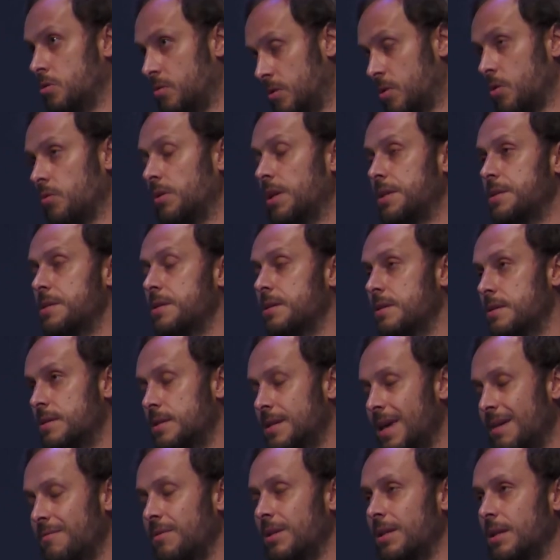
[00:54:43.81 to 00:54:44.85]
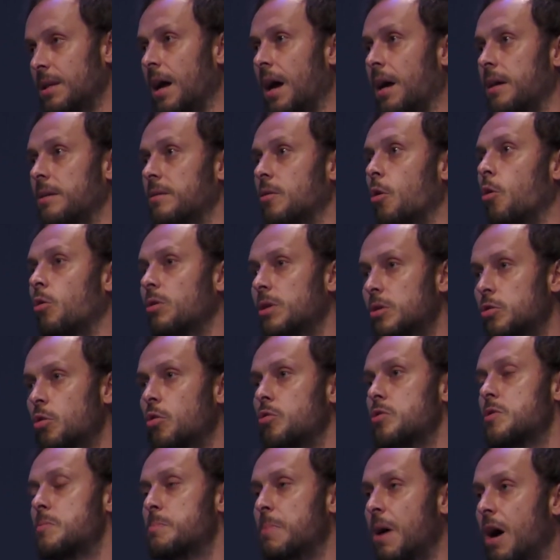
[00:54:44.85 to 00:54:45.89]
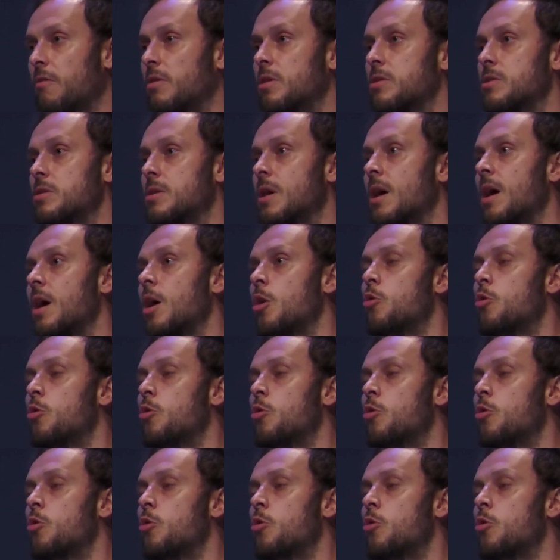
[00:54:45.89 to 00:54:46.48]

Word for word: so that's seventy-nine, only those powers